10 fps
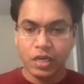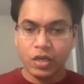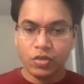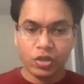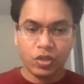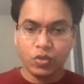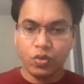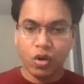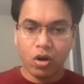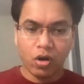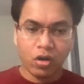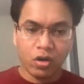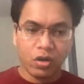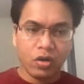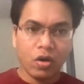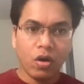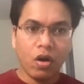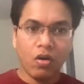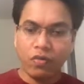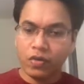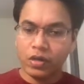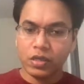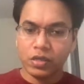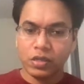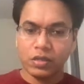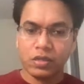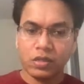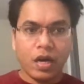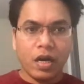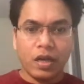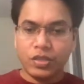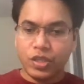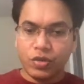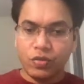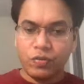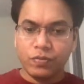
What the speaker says: So q dot offer 0.